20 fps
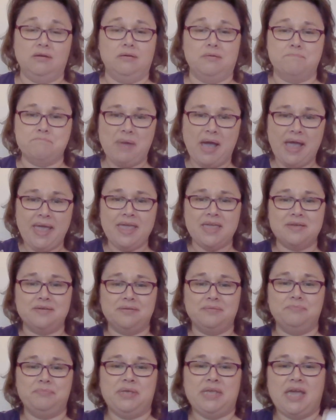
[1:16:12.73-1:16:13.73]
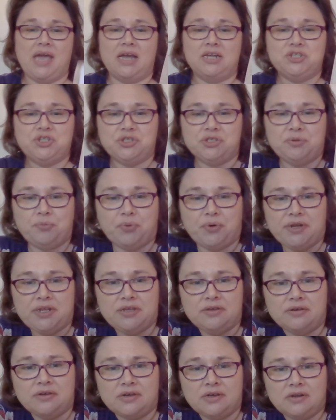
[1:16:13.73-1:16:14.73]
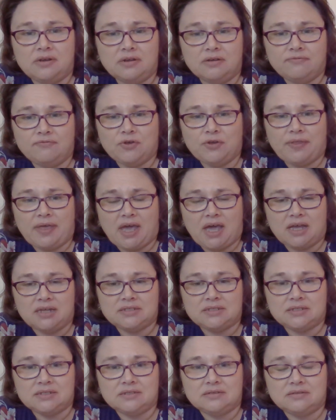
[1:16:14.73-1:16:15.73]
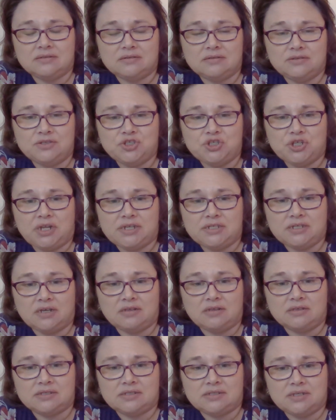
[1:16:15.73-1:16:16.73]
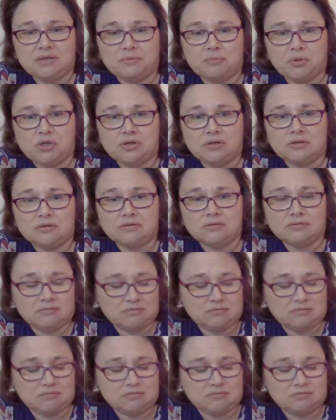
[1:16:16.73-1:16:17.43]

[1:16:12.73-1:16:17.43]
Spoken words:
might be actually pretty good for that Janet Douglas sampler.